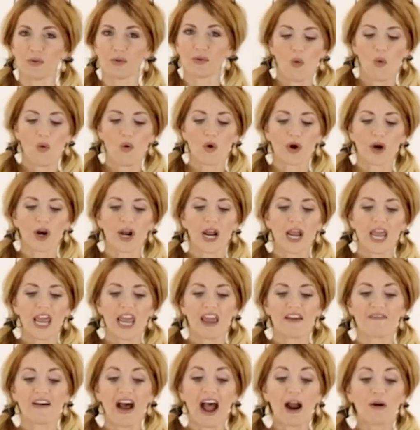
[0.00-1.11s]
Or
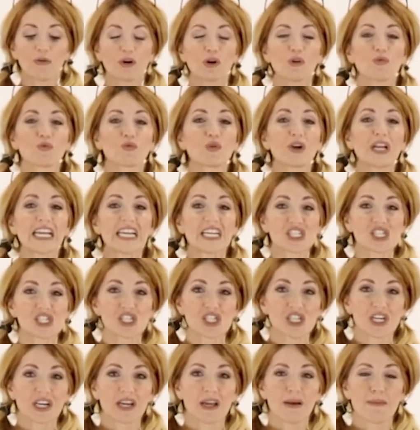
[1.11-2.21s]
if I were to reach